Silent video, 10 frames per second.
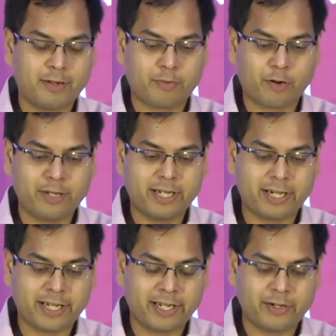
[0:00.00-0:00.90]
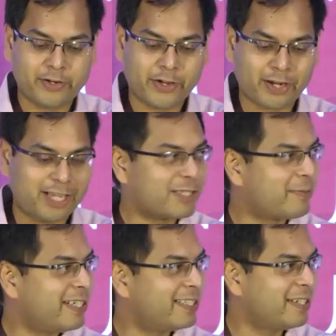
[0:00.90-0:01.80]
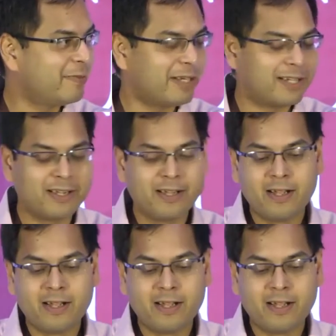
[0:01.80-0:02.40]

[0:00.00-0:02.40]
probably cutting it into your space here, but